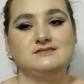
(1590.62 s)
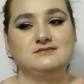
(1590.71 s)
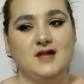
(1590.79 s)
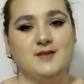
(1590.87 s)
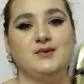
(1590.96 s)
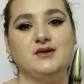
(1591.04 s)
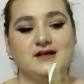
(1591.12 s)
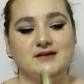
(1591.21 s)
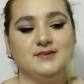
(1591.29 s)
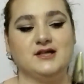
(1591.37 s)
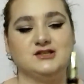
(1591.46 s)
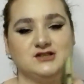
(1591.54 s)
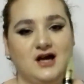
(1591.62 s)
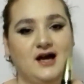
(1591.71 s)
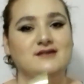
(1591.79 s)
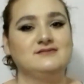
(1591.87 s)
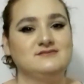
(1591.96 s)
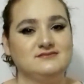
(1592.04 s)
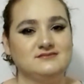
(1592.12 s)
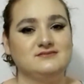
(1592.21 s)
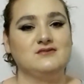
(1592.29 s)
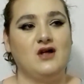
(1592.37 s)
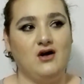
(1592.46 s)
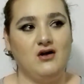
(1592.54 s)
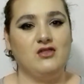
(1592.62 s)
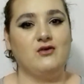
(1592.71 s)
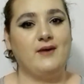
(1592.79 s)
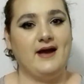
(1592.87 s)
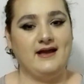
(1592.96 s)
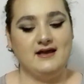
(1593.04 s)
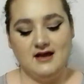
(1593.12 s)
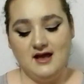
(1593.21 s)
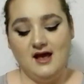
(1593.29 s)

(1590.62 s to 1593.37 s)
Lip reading: Maybelline Big Shot all the way.